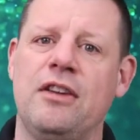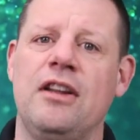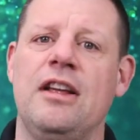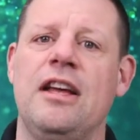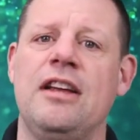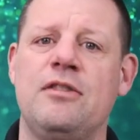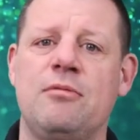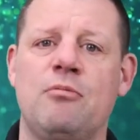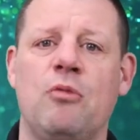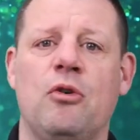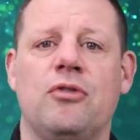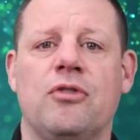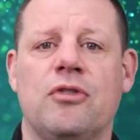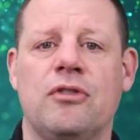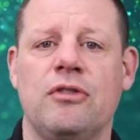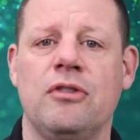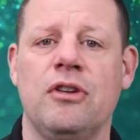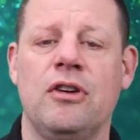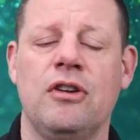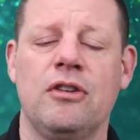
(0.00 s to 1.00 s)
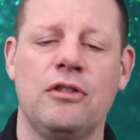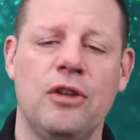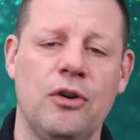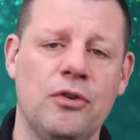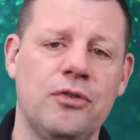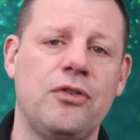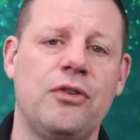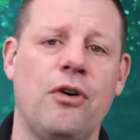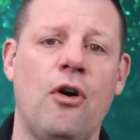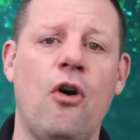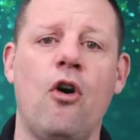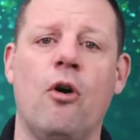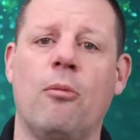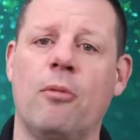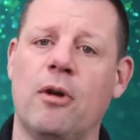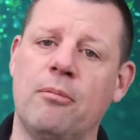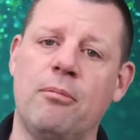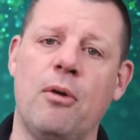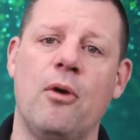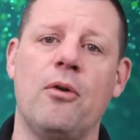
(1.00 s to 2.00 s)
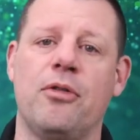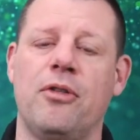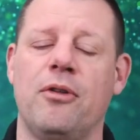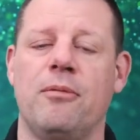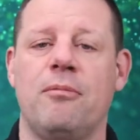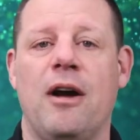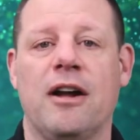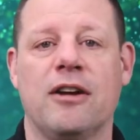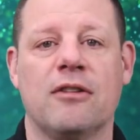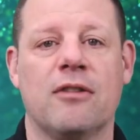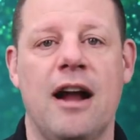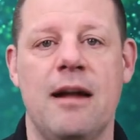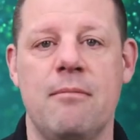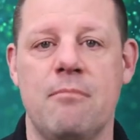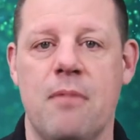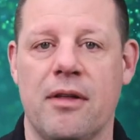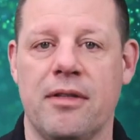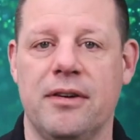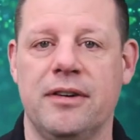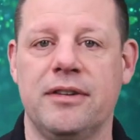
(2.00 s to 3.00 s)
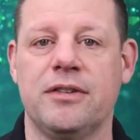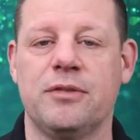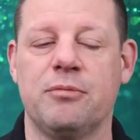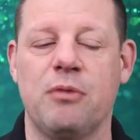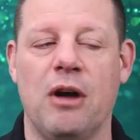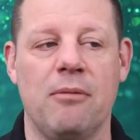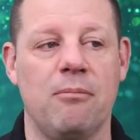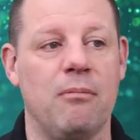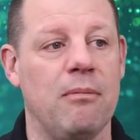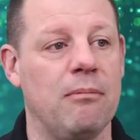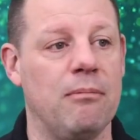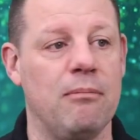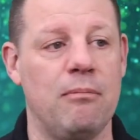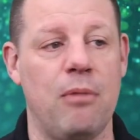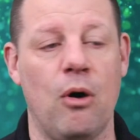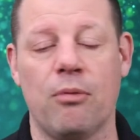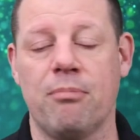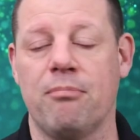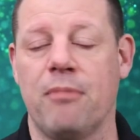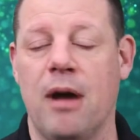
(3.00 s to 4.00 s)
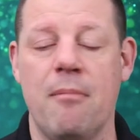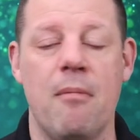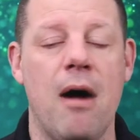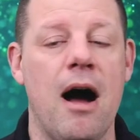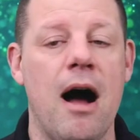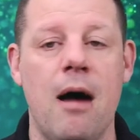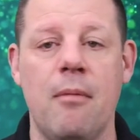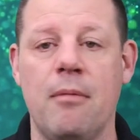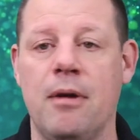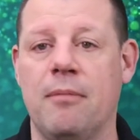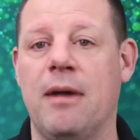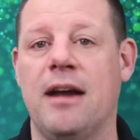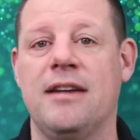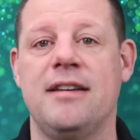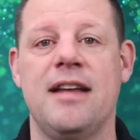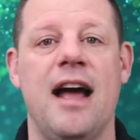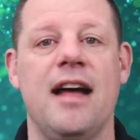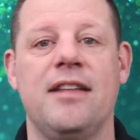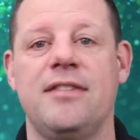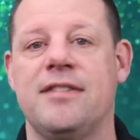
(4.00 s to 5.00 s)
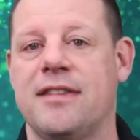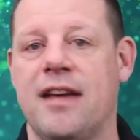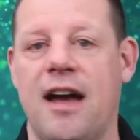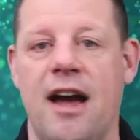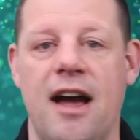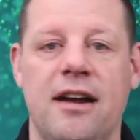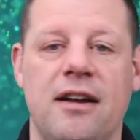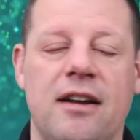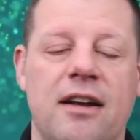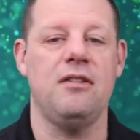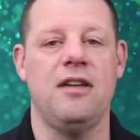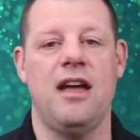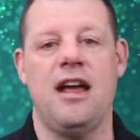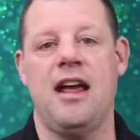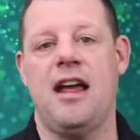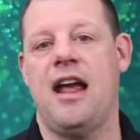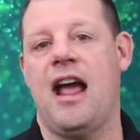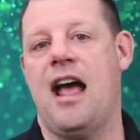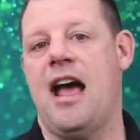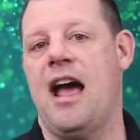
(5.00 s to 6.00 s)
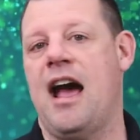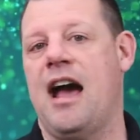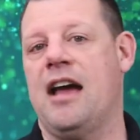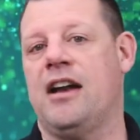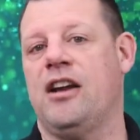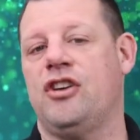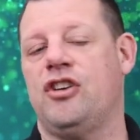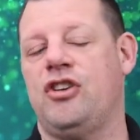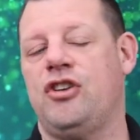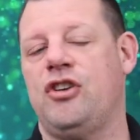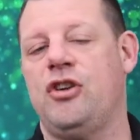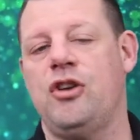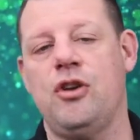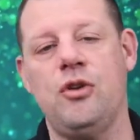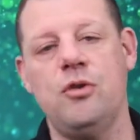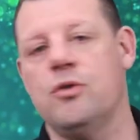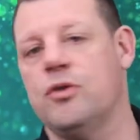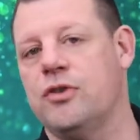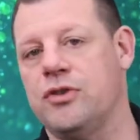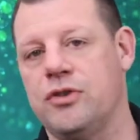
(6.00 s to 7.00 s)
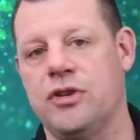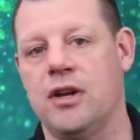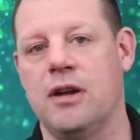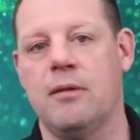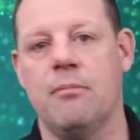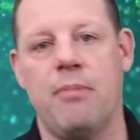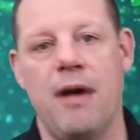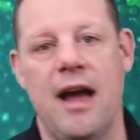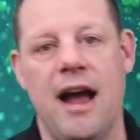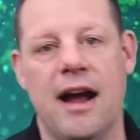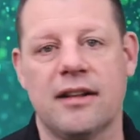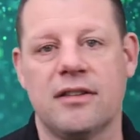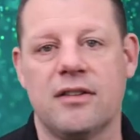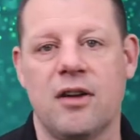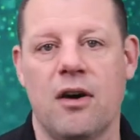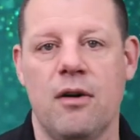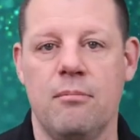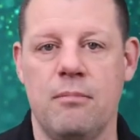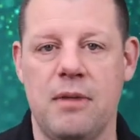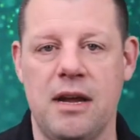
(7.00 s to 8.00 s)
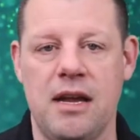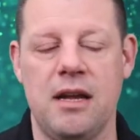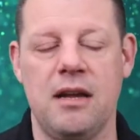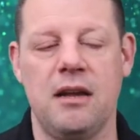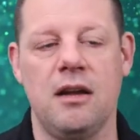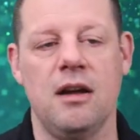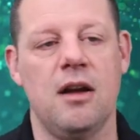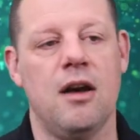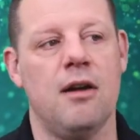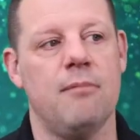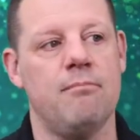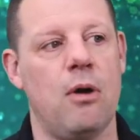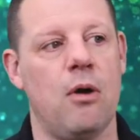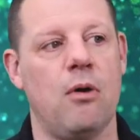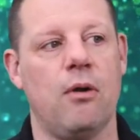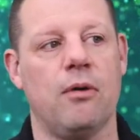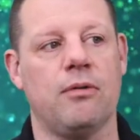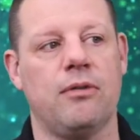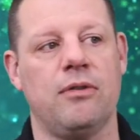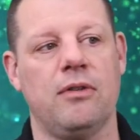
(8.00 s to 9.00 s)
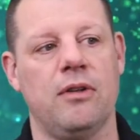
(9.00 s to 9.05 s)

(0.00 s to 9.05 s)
hits most Close to home are both of my grandmothers. On um, both my mom and my dad's side, they had a huge impact on me, both